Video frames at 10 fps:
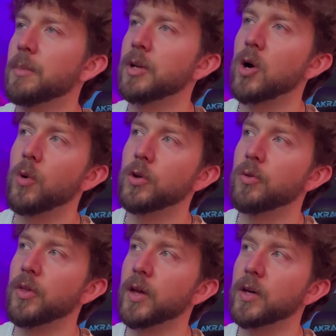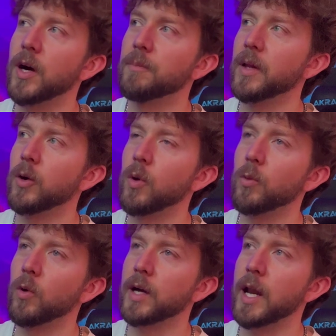know what you think, like
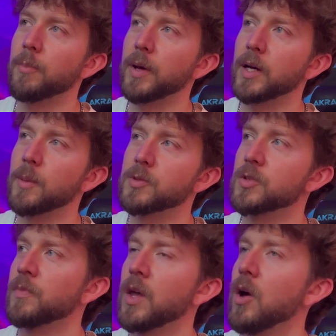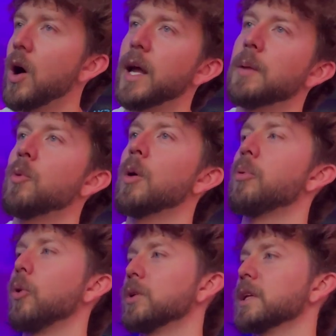what kind of pickups, and more
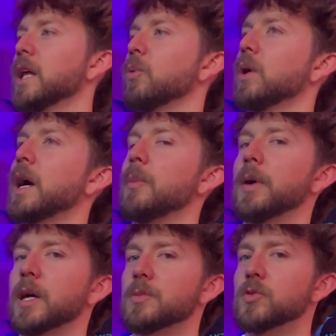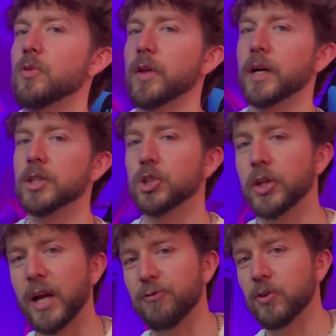importantly, like what kind of pickups do you think I should
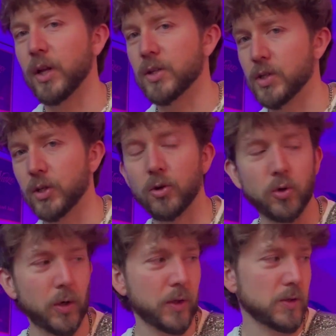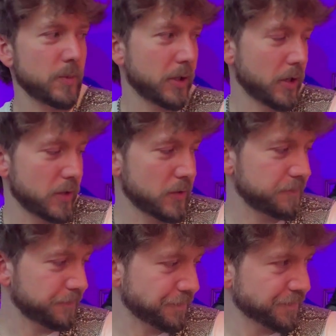get for like single coils, because
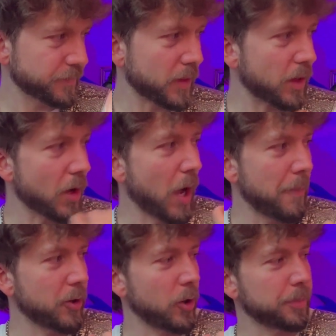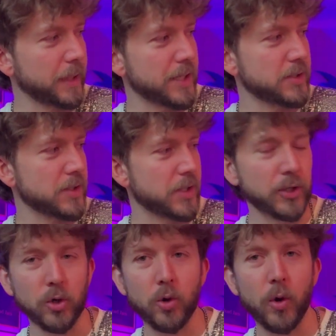I'm gonna replace the
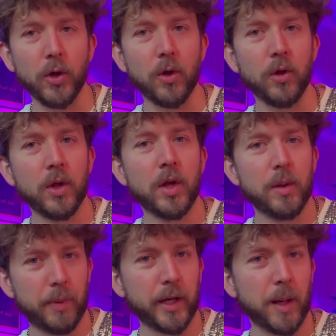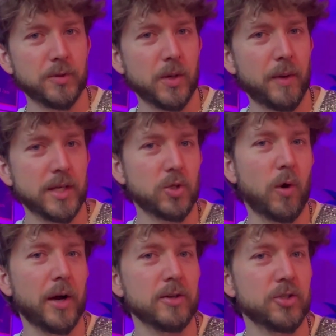single coil pickups on my
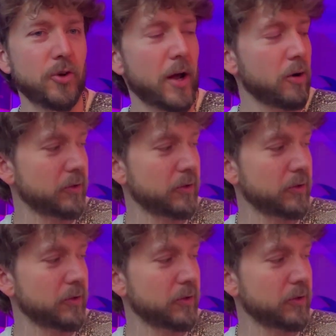Squier Strat over